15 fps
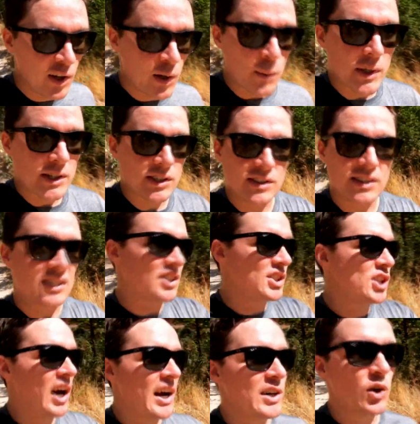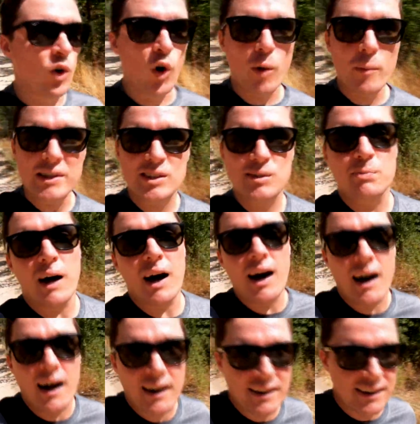which is this ginormous
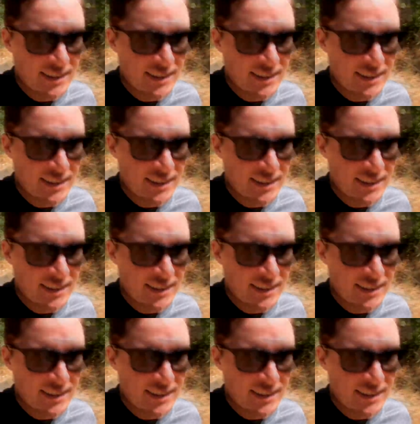park.